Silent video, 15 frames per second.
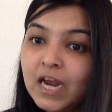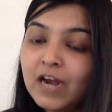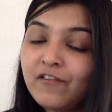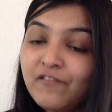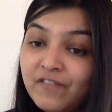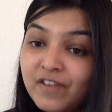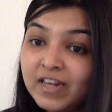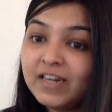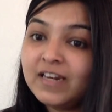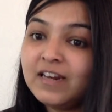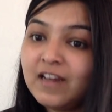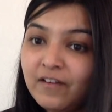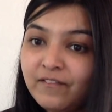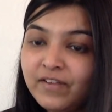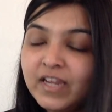and very
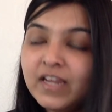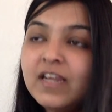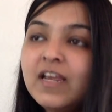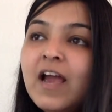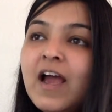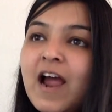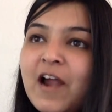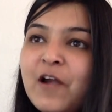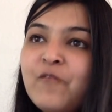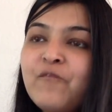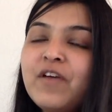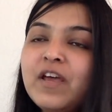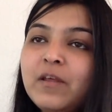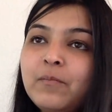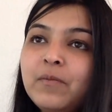loving and
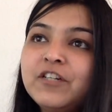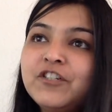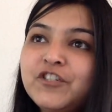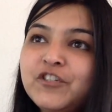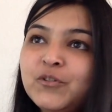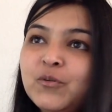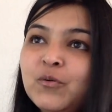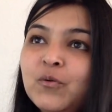very much